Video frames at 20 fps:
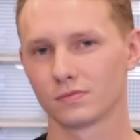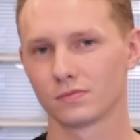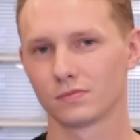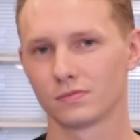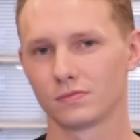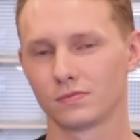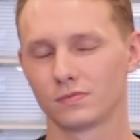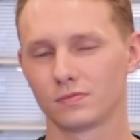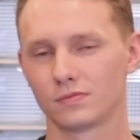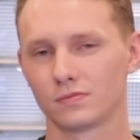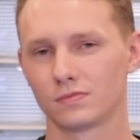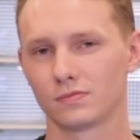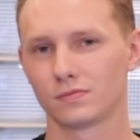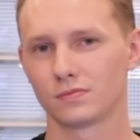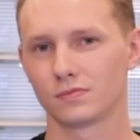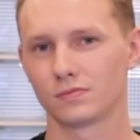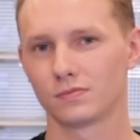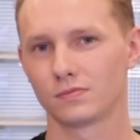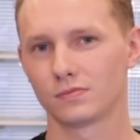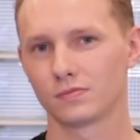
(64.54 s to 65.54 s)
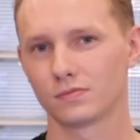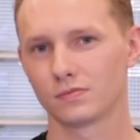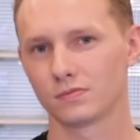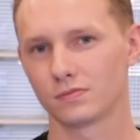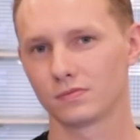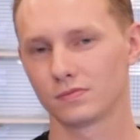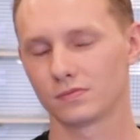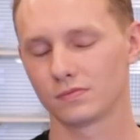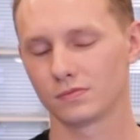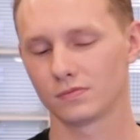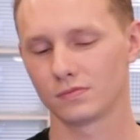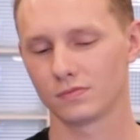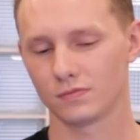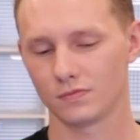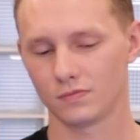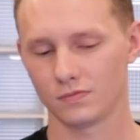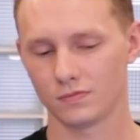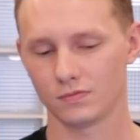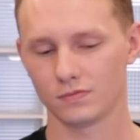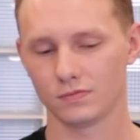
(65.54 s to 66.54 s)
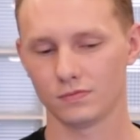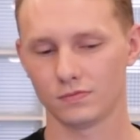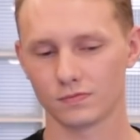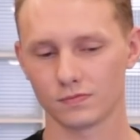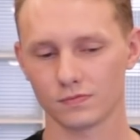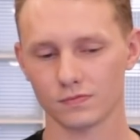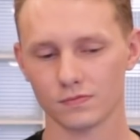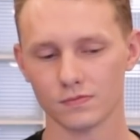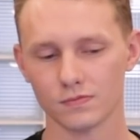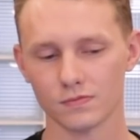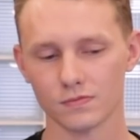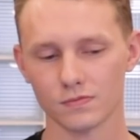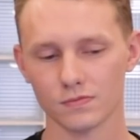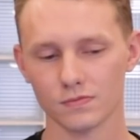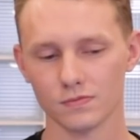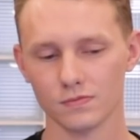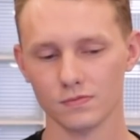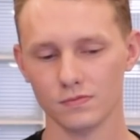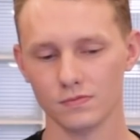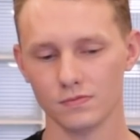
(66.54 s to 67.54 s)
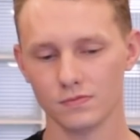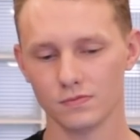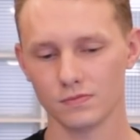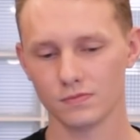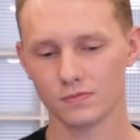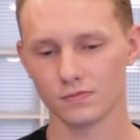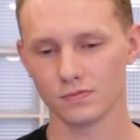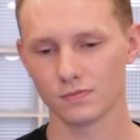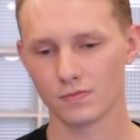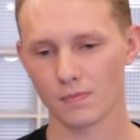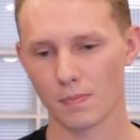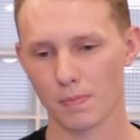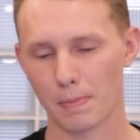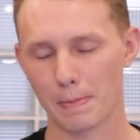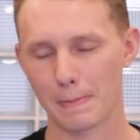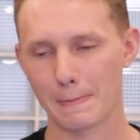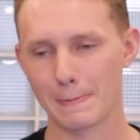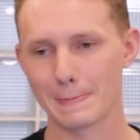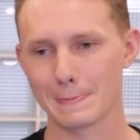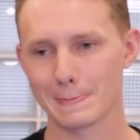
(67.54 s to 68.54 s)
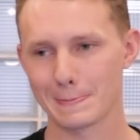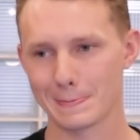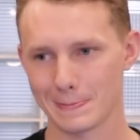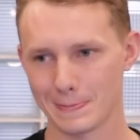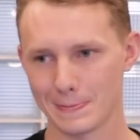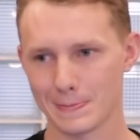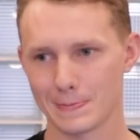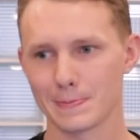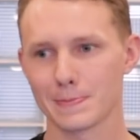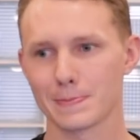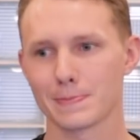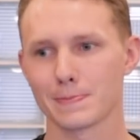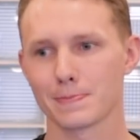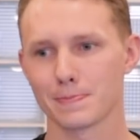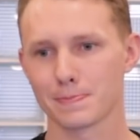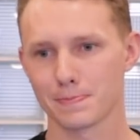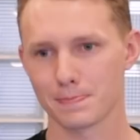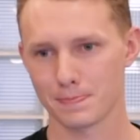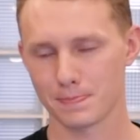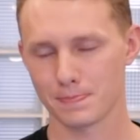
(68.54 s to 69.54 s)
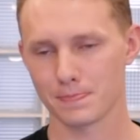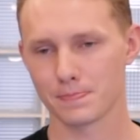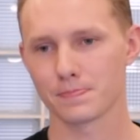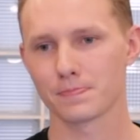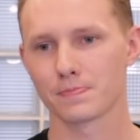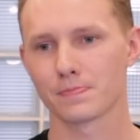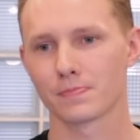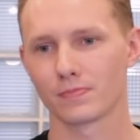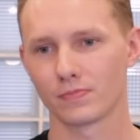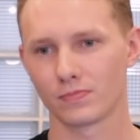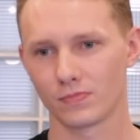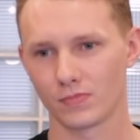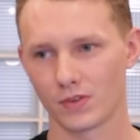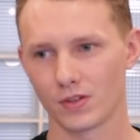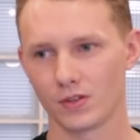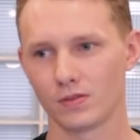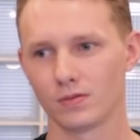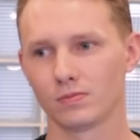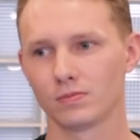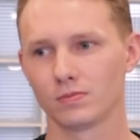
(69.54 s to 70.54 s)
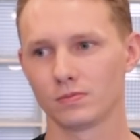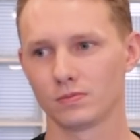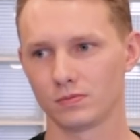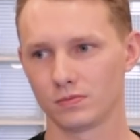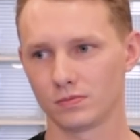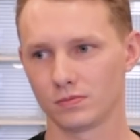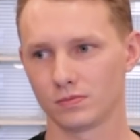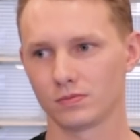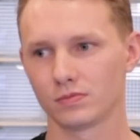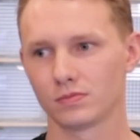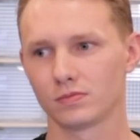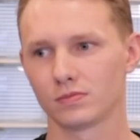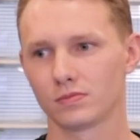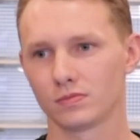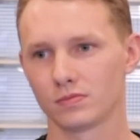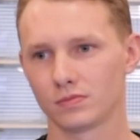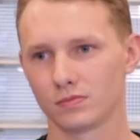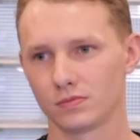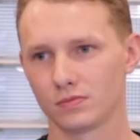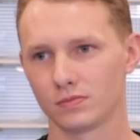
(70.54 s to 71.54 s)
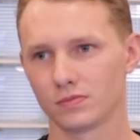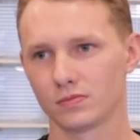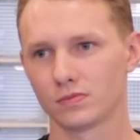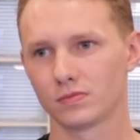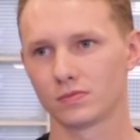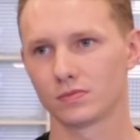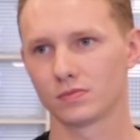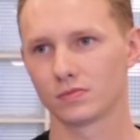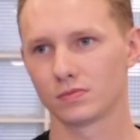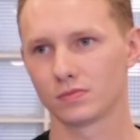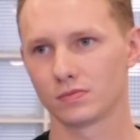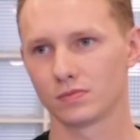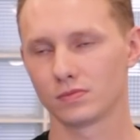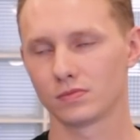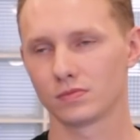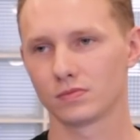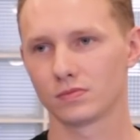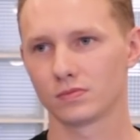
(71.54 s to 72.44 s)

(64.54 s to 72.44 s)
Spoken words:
No words are spoken by the person on screen.